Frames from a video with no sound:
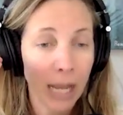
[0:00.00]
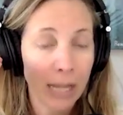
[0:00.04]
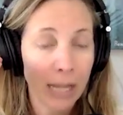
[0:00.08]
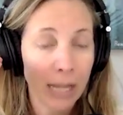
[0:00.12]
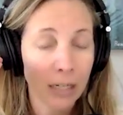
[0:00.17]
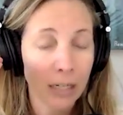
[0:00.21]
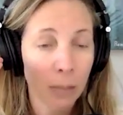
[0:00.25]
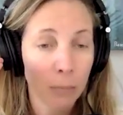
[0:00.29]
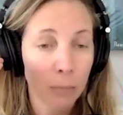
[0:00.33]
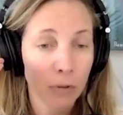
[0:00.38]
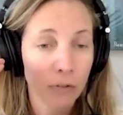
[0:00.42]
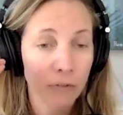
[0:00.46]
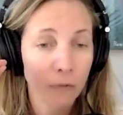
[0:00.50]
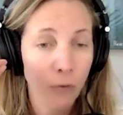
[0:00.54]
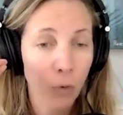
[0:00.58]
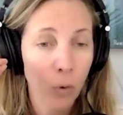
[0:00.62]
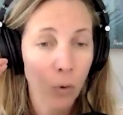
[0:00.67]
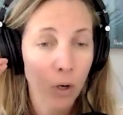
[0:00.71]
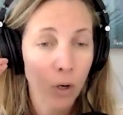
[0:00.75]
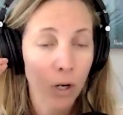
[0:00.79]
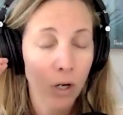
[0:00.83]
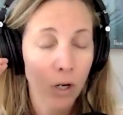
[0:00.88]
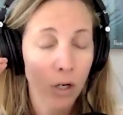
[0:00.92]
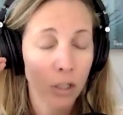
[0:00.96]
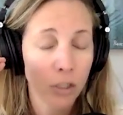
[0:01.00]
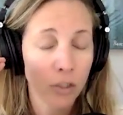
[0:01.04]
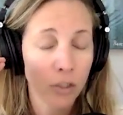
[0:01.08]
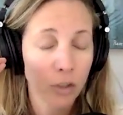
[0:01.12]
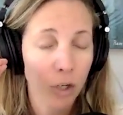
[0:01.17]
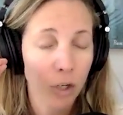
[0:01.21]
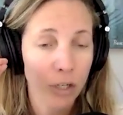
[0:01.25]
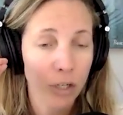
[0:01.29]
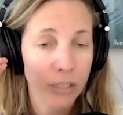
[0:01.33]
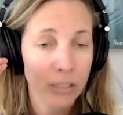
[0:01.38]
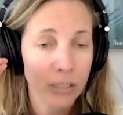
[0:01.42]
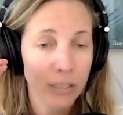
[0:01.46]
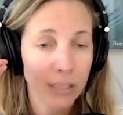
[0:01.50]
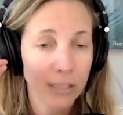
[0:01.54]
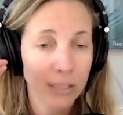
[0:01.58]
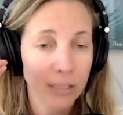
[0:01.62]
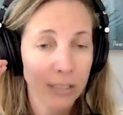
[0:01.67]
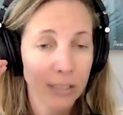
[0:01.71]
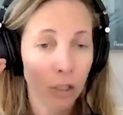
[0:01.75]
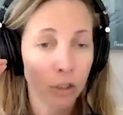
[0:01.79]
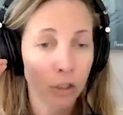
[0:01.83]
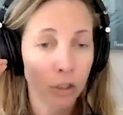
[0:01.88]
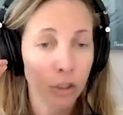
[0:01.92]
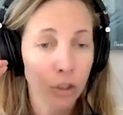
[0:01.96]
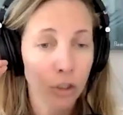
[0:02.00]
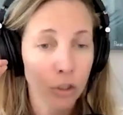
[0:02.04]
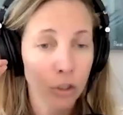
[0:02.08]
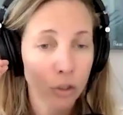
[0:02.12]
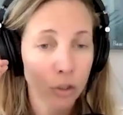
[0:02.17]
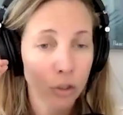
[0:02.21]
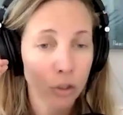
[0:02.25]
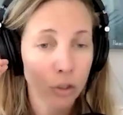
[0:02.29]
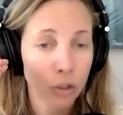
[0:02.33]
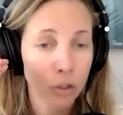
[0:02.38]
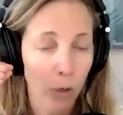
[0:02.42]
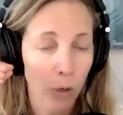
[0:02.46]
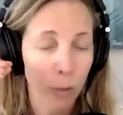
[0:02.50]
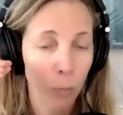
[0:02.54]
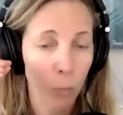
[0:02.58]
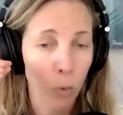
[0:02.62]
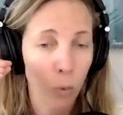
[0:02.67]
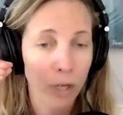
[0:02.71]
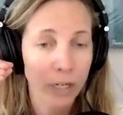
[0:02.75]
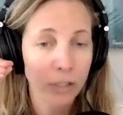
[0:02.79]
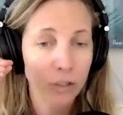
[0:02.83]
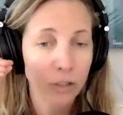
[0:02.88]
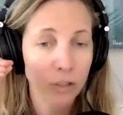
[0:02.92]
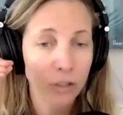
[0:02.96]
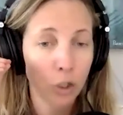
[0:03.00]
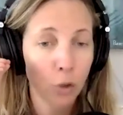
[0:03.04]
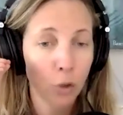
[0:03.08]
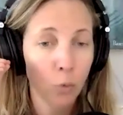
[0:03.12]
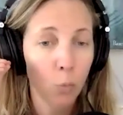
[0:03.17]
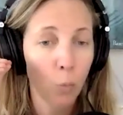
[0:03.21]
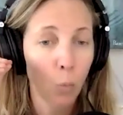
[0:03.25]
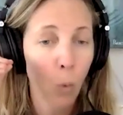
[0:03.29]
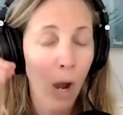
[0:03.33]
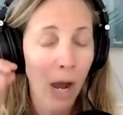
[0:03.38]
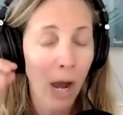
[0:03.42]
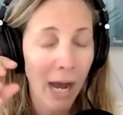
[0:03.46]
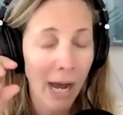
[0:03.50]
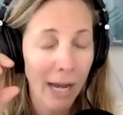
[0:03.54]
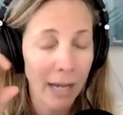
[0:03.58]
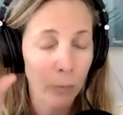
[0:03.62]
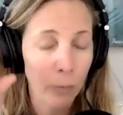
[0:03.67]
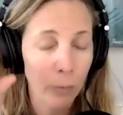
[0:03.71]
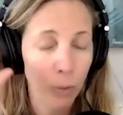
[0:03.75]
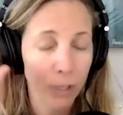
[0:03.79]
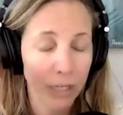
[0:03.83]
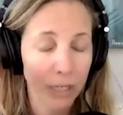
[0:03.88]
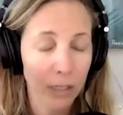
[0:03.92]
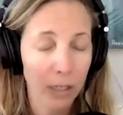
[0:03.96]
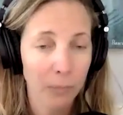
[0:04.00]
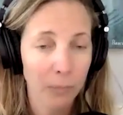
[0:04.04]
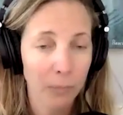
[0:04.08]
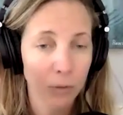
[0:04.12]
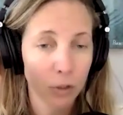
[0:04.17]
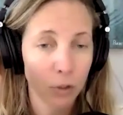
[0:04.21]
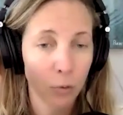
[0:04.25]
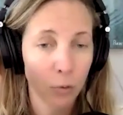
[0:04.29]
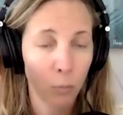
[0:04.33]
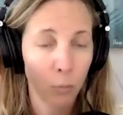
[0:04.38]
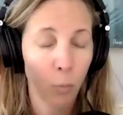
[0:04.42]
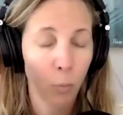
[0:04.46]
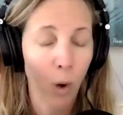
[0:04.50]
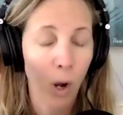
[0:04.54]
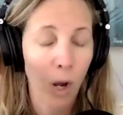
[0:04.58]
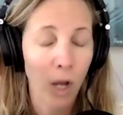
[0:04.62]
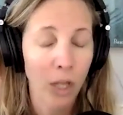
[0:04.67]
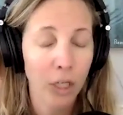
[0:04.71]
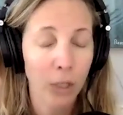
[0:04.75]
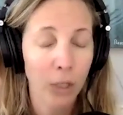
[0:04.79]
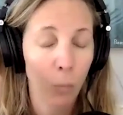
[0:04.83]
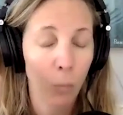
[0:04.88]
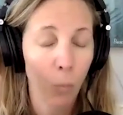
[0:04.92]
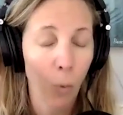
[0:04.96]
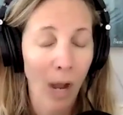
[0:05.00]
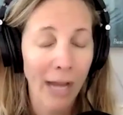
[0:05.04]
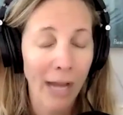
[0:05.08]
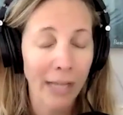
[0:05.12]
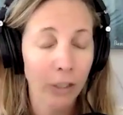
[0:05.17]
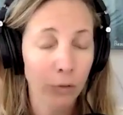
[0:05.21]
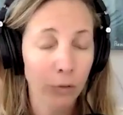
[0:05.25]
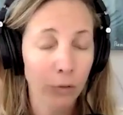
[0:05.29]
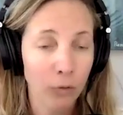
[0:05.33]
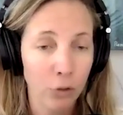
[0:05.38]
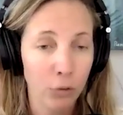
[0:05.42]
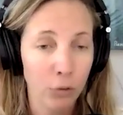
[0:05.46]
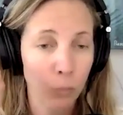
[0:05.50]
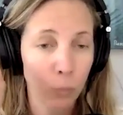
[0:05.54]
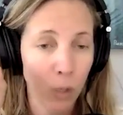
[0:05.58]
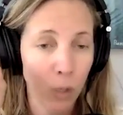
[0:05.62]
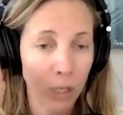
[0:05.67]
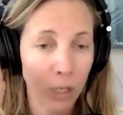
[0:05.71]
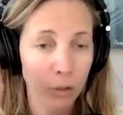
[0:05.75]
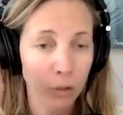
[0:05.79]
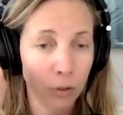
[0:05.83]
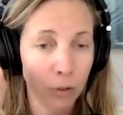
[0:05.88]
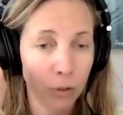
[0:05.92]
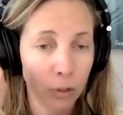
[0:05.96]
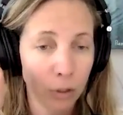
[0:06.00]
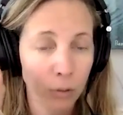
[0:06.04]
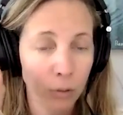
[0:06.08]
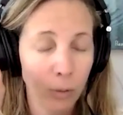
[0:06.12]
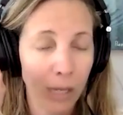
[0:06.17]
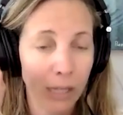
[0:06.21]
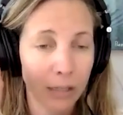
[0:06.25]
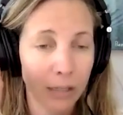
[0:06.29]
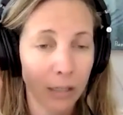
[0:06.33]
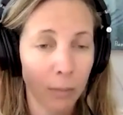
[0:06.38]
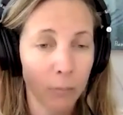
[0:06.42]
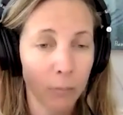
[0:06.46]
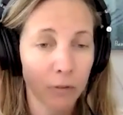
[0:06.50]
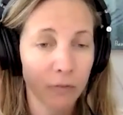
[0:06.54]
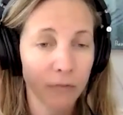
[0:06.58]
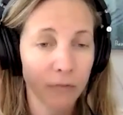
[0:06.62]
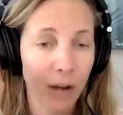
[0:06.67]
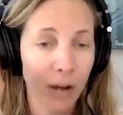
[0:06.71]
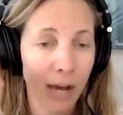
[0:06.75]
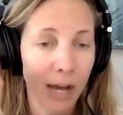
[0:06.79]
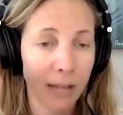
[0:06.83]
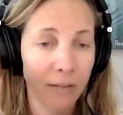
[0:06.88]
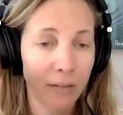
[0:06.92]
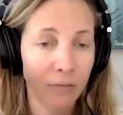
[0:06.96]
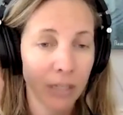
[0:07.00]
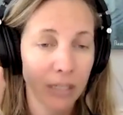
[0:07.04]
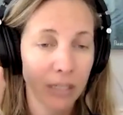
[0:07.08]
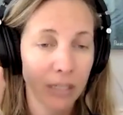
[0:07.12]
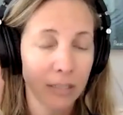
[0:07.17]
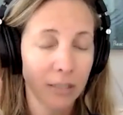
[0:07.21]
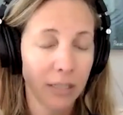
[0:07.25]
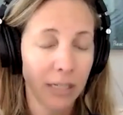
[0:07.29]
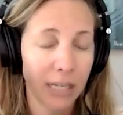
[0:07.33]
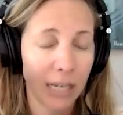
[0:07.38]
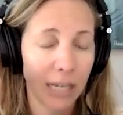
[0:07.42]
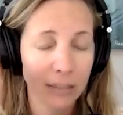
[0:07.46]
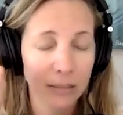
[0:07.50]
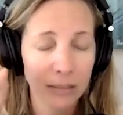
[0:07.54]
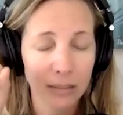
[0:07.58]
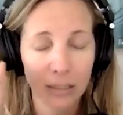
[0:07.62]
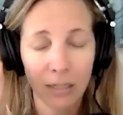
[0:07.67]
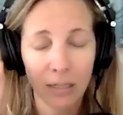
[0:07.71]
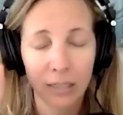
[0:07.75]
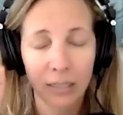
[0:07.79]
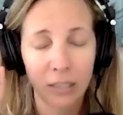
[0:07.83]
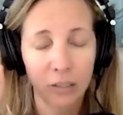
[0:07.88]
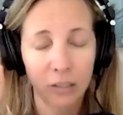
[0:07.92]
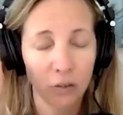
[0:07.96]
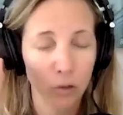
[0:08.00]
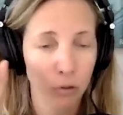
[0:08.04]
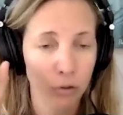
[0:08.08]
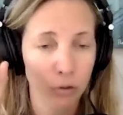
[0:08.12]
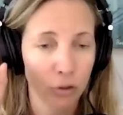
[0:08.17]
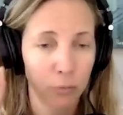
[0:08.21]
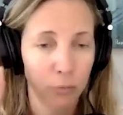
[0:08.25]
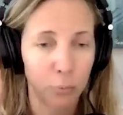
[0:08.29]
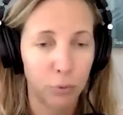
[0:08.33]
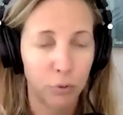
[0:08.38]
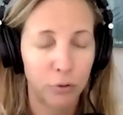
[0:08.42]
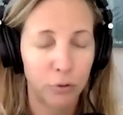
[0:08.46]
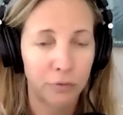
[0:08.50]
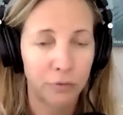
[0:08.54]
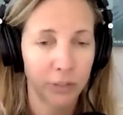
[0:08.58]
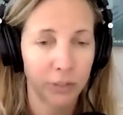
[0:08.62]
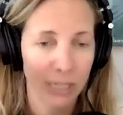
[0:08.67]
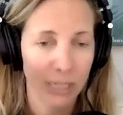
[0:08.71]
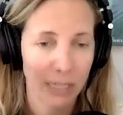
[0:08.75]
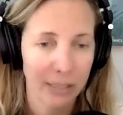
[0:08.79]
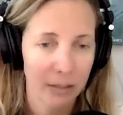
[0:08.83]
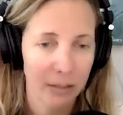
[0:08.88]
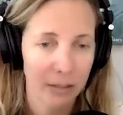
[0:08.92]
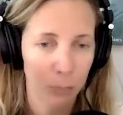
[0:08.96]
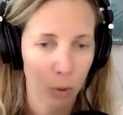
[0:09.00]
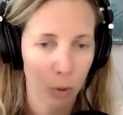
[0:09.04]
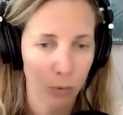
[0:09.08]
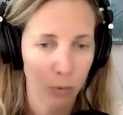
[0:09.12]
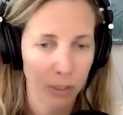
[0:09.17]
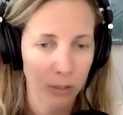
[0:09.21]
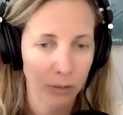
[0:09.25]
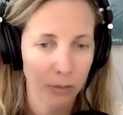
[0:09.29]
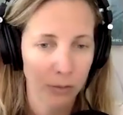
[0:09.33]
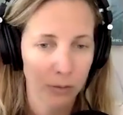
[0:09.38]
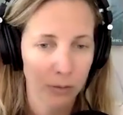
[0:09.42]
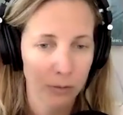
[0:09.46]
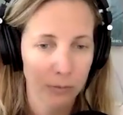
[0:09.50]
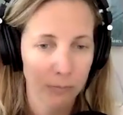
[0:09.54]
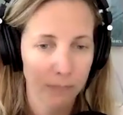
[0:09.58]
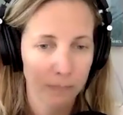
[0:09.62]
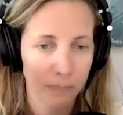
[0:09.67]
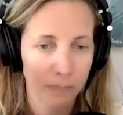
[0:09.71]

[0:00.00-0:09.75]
and number 4 are starting to tell your story. What is your why when it comes to why you do what you do? And number 5 is case studies, social proof, or testimonials.